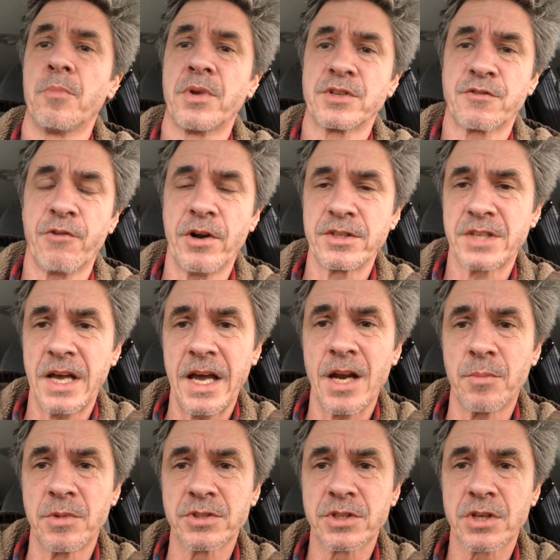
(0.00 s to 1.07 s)
But as far as
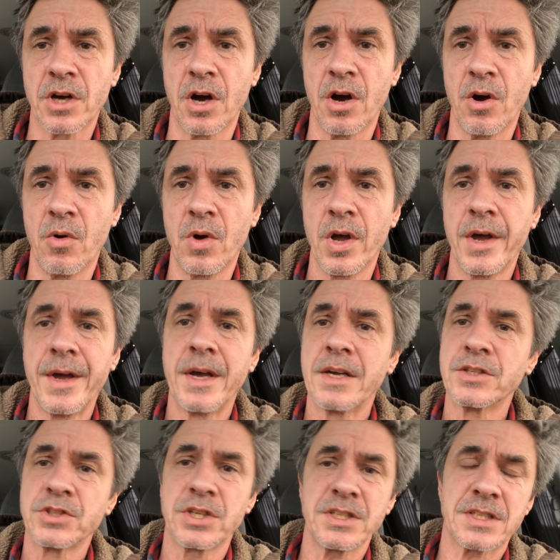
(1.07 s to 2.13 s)
animals go,
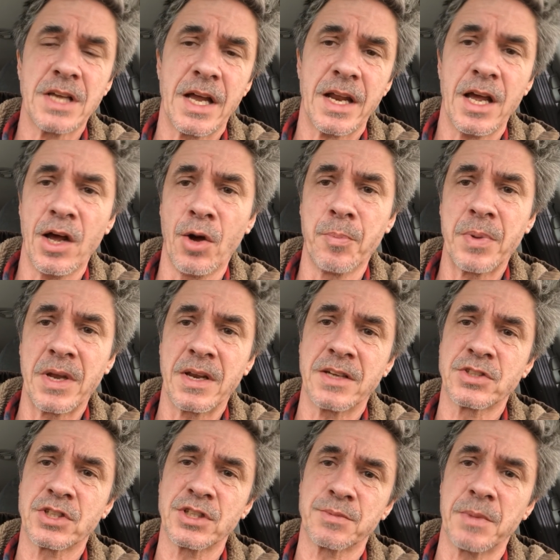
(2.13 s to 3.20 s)
she's not helping
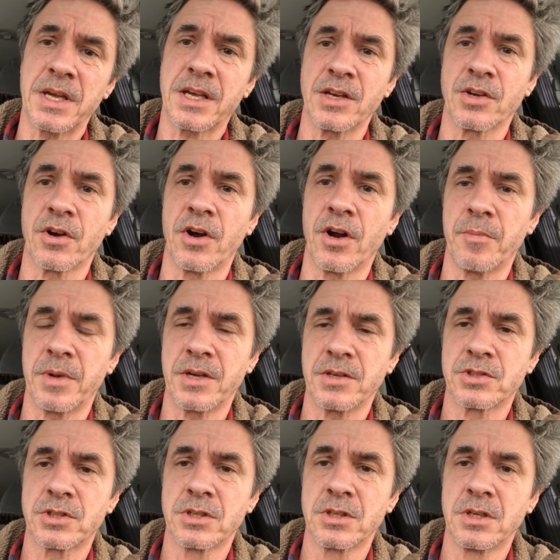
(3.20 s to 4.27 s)
and she's making
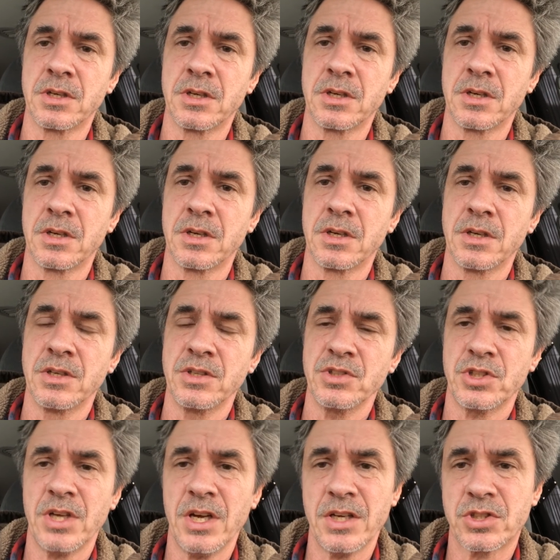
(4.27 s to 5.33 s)
garbage.
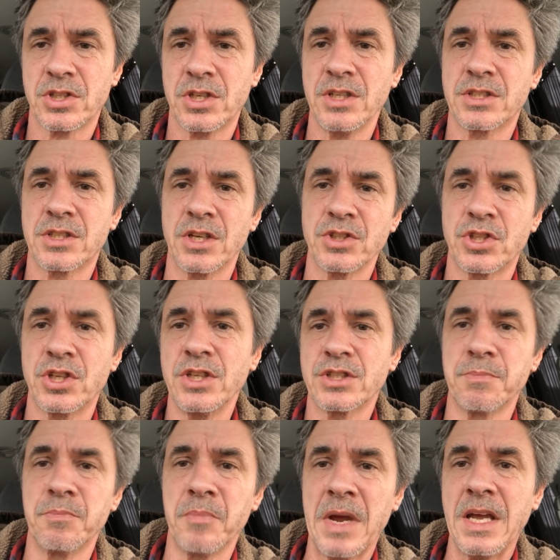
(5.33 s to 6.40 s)
She's
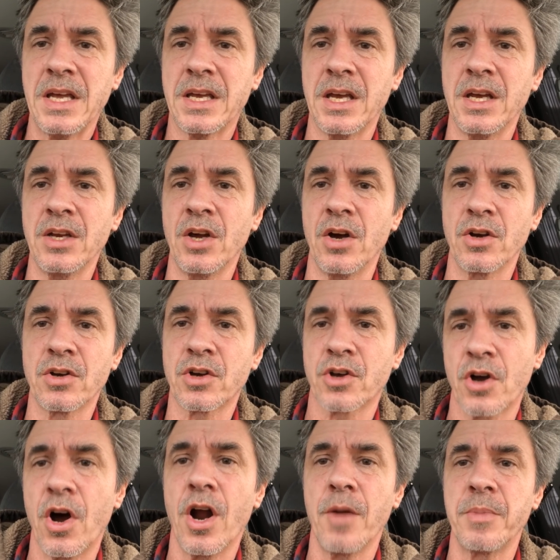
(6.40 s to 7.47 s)
making
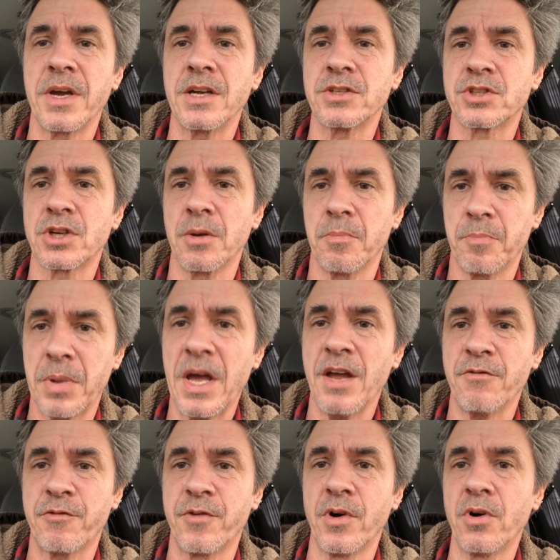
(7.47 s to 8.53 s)
garbage, pet
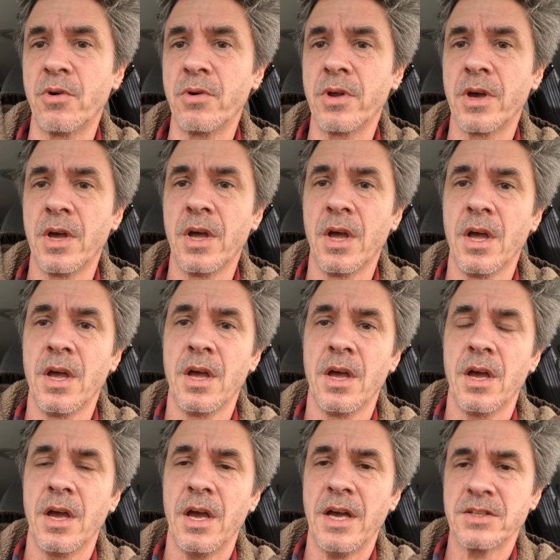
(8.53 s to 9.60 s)
food,
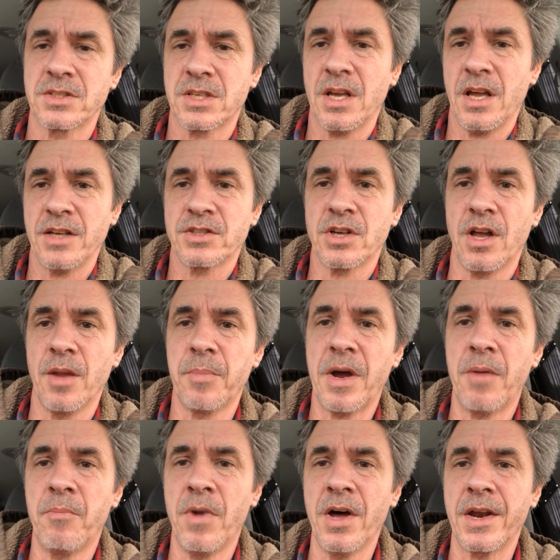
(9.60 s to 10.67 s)
and so it's all
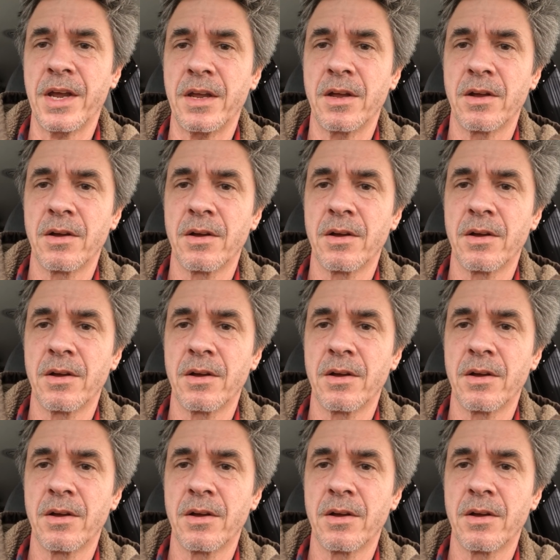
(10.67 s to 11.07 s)
about money.